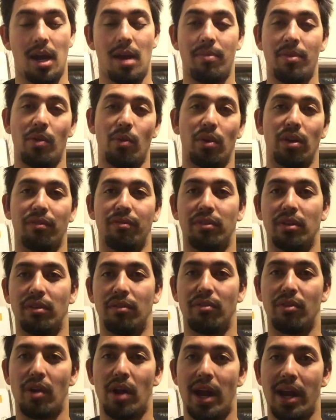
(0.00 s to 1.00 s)
They work for a
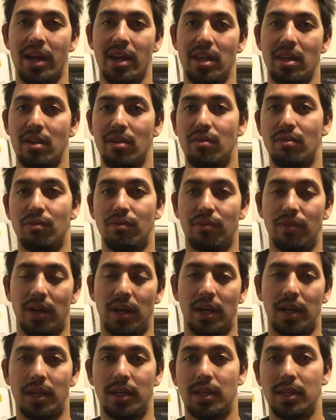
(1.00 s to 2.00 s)
variety of
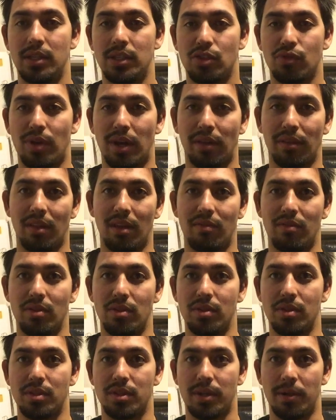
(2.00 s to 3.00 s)
strength
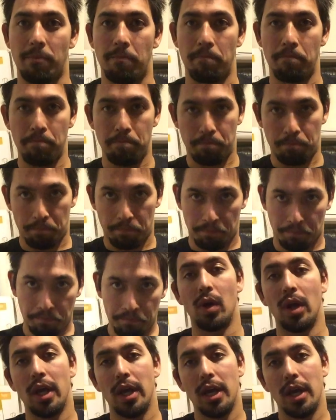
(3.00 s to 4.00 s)
levels. And